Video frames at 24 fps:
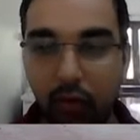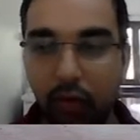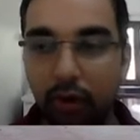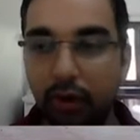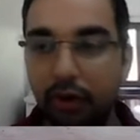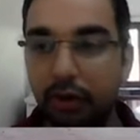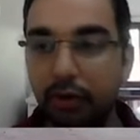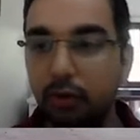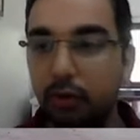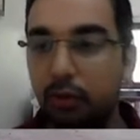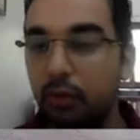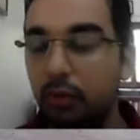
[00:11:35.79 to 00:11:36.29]

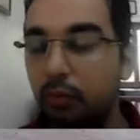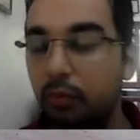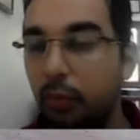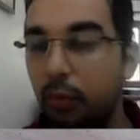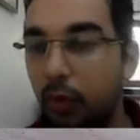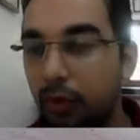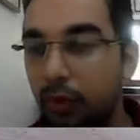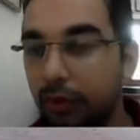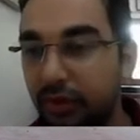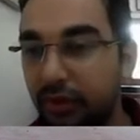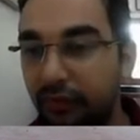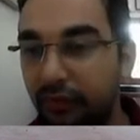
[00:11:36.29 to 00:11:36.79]
want you to
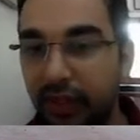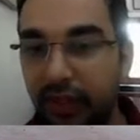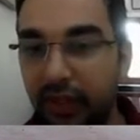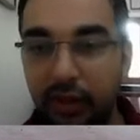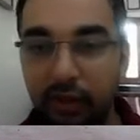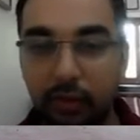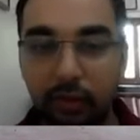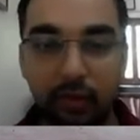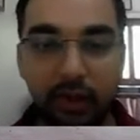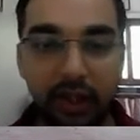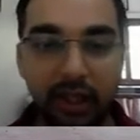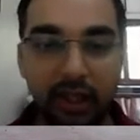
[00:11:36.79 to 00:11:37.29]
pause the
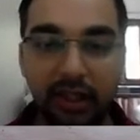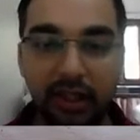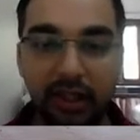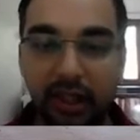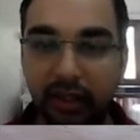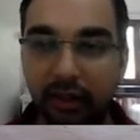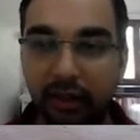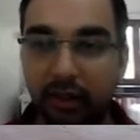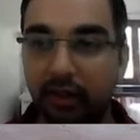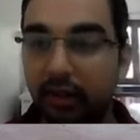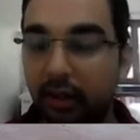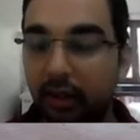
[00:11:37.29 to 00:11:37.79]
video and
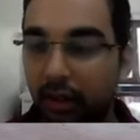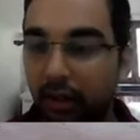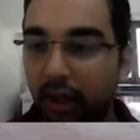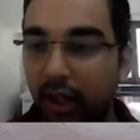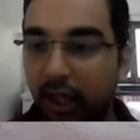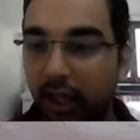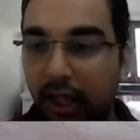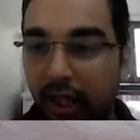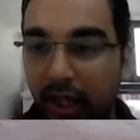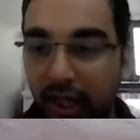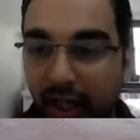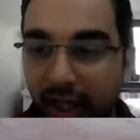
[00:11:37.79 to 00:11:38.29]
then
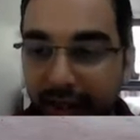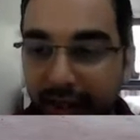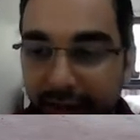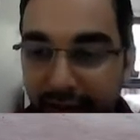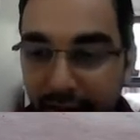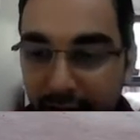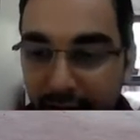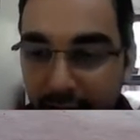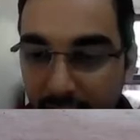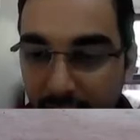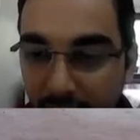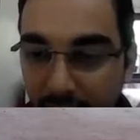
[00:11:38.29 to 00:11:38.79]

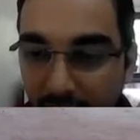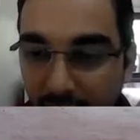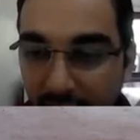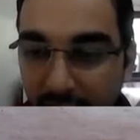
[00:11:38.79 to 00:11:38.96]
analyze,